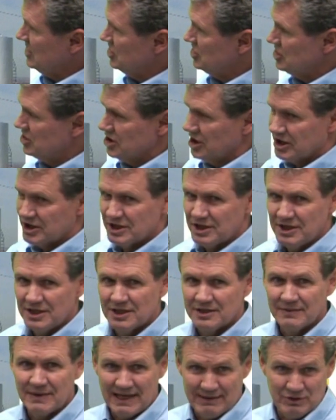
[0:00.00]
is sucked
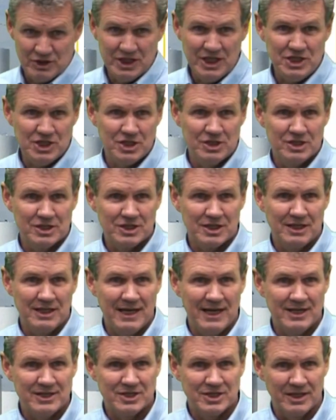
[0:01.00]
in. I was teaching this
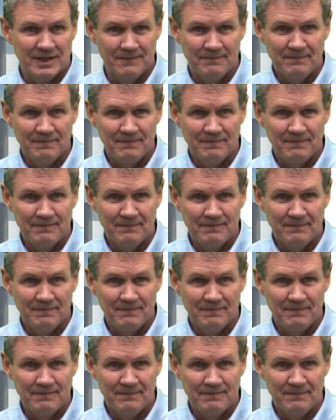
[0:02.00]
class,